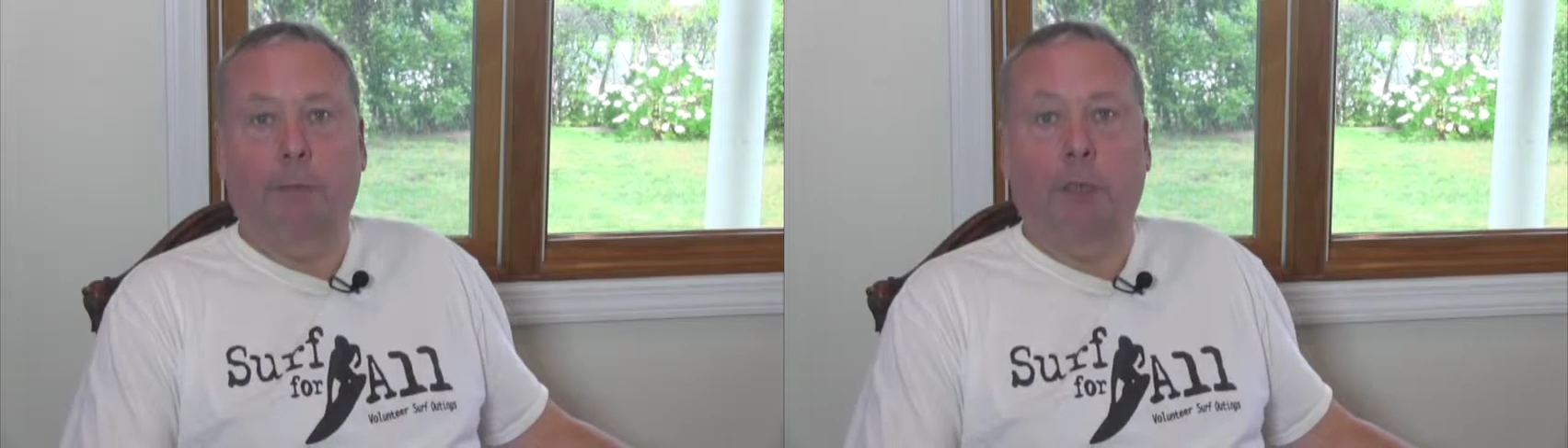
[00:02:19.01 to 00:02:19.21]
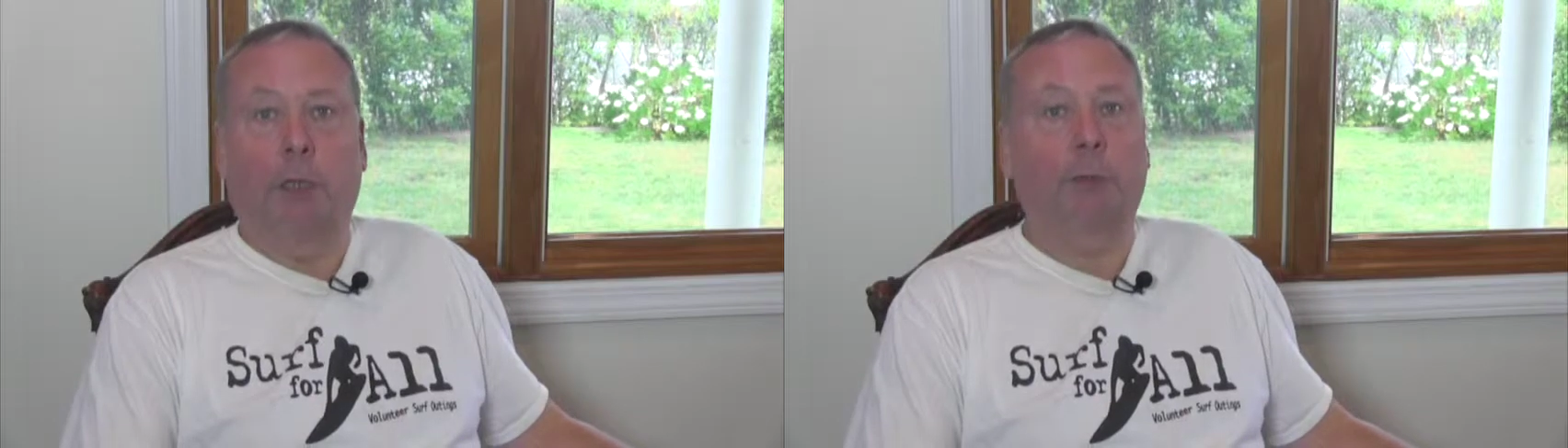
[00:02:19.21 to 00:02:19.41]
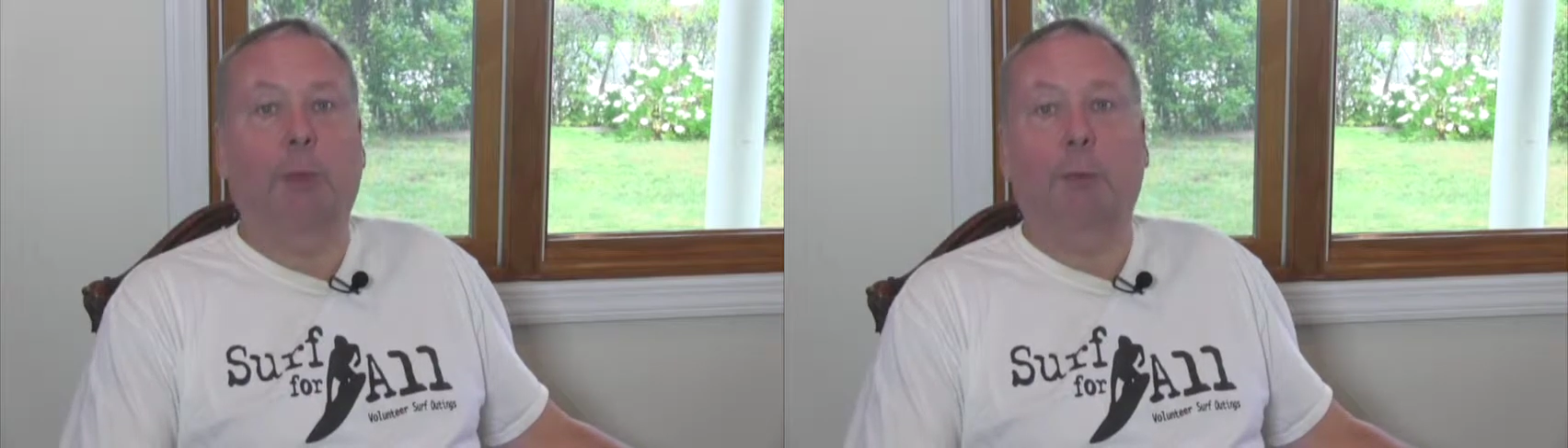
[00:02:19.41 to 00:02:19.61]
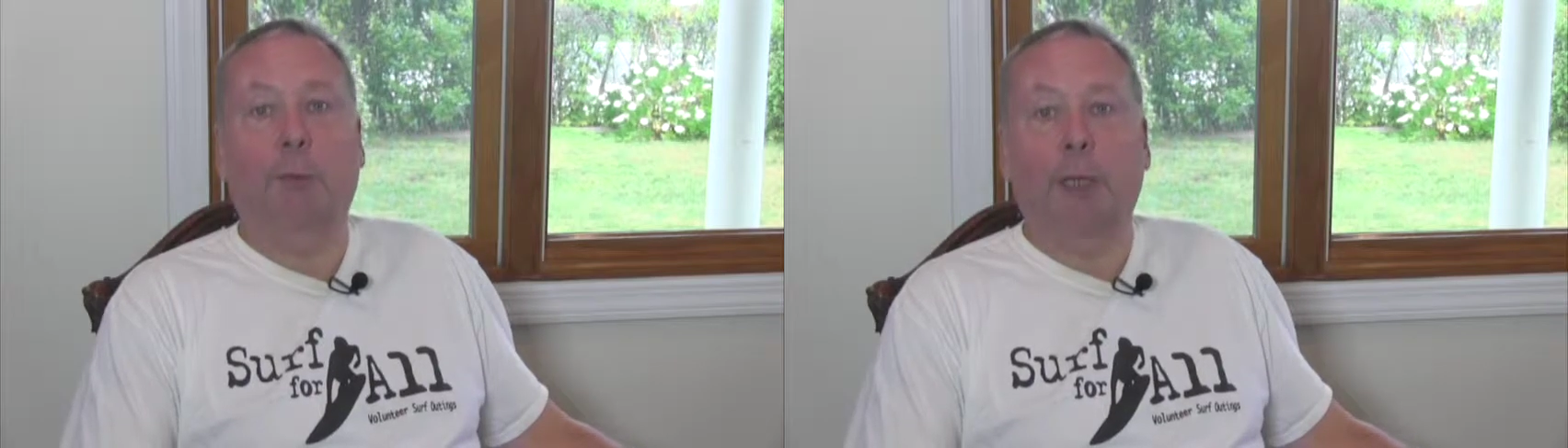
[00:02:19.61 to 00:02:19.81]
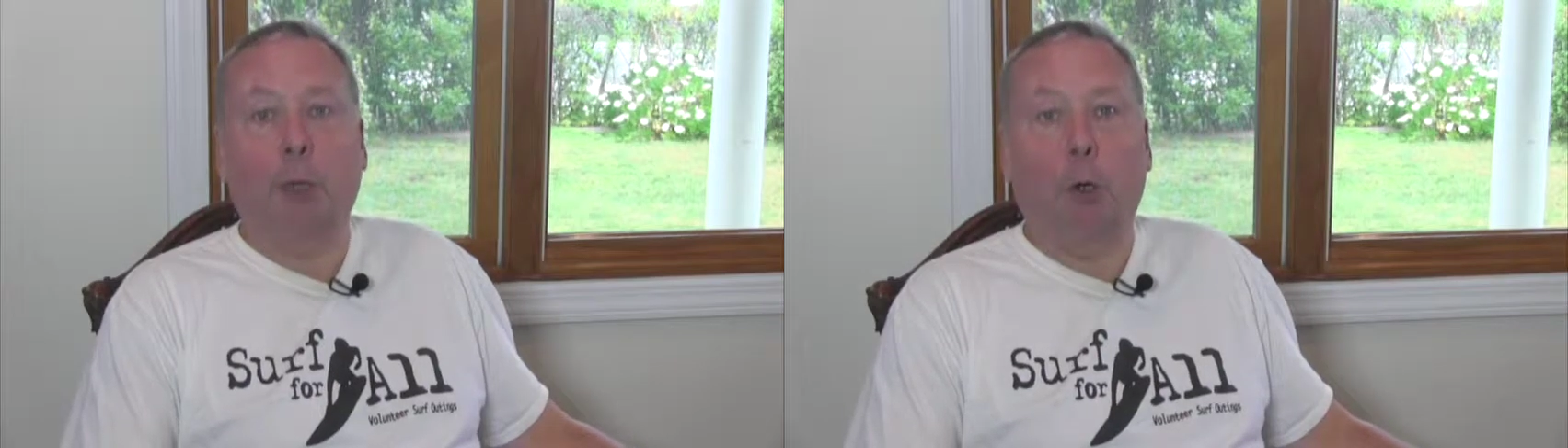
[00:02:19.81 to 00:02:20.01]
Uh, it's
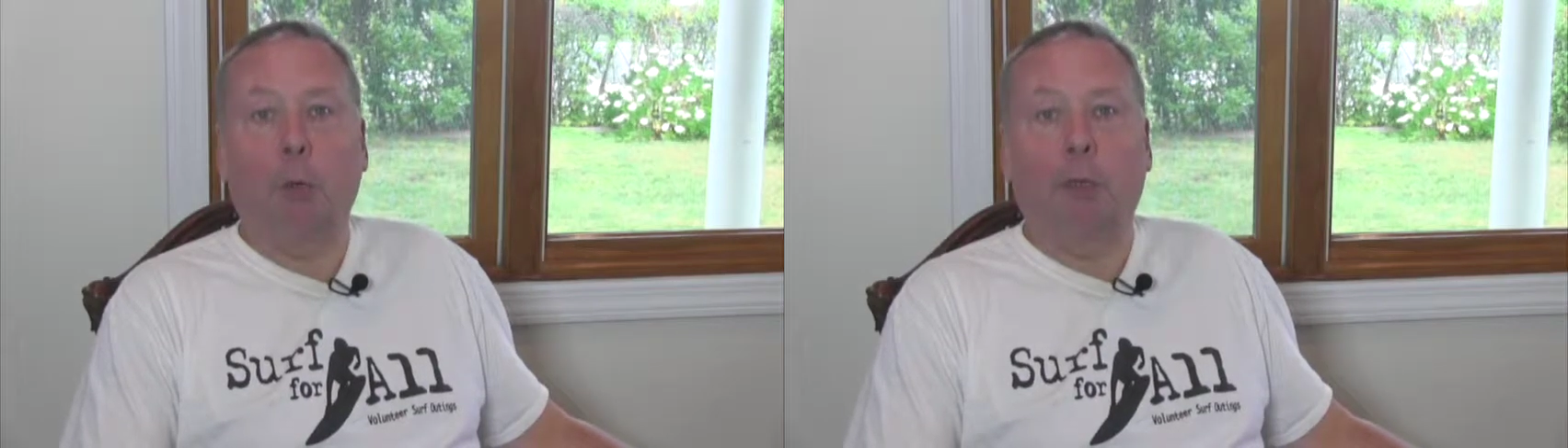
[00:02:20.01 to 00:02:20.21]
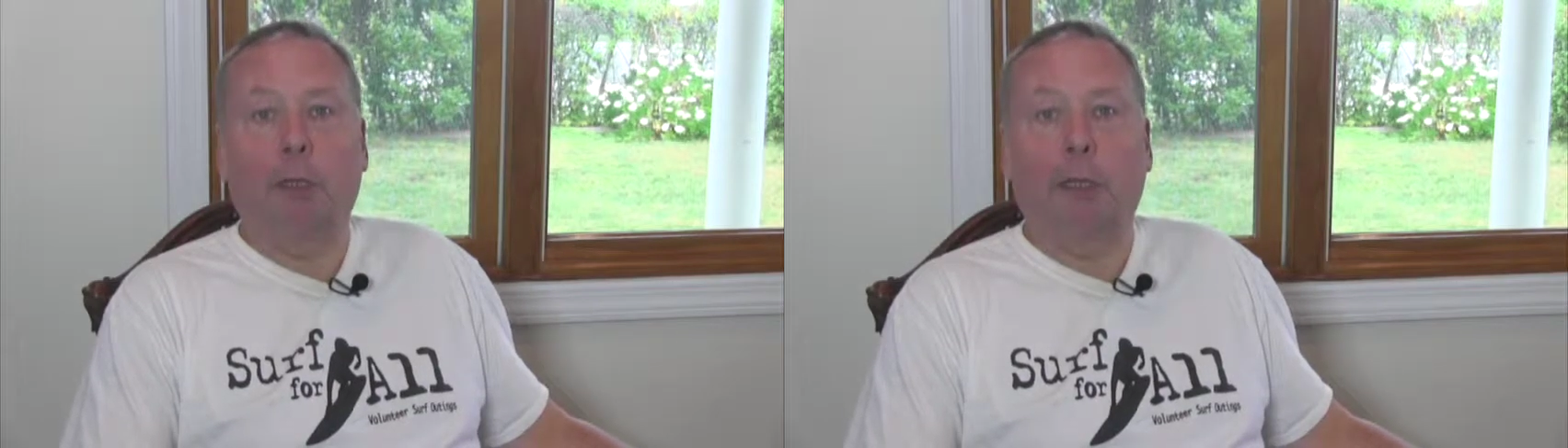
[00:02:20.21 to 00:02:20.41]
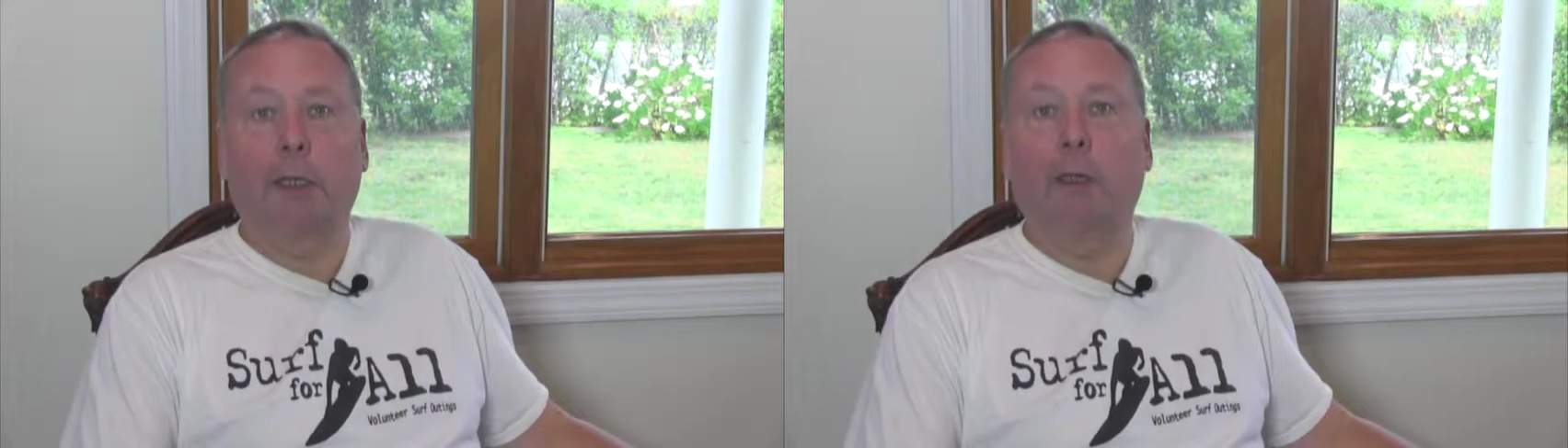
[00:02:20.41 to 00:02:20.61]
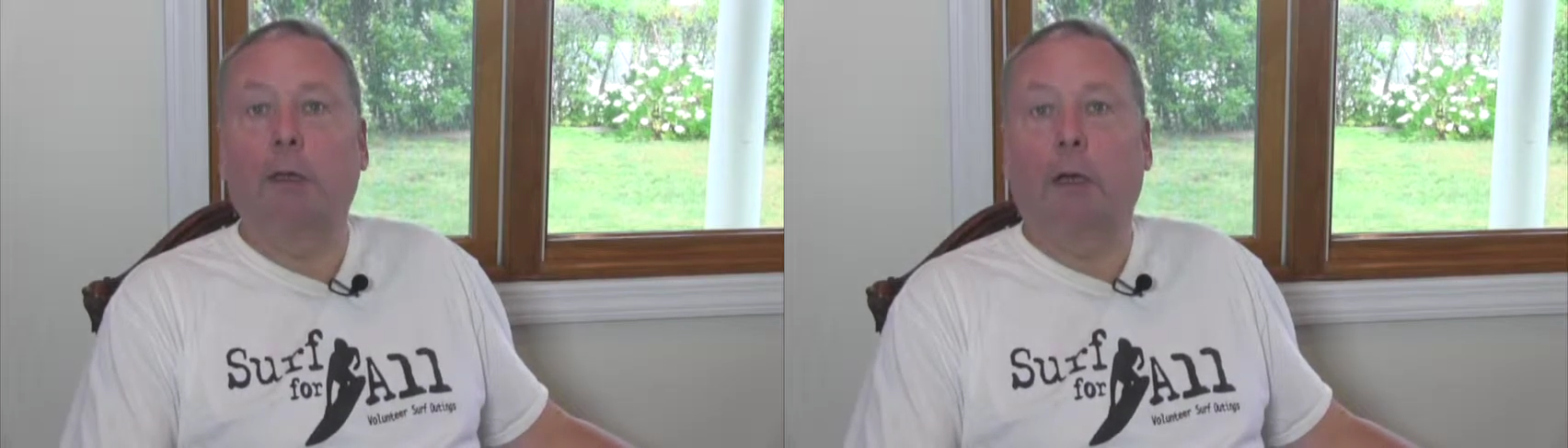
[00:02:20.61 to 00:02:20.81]
probably the only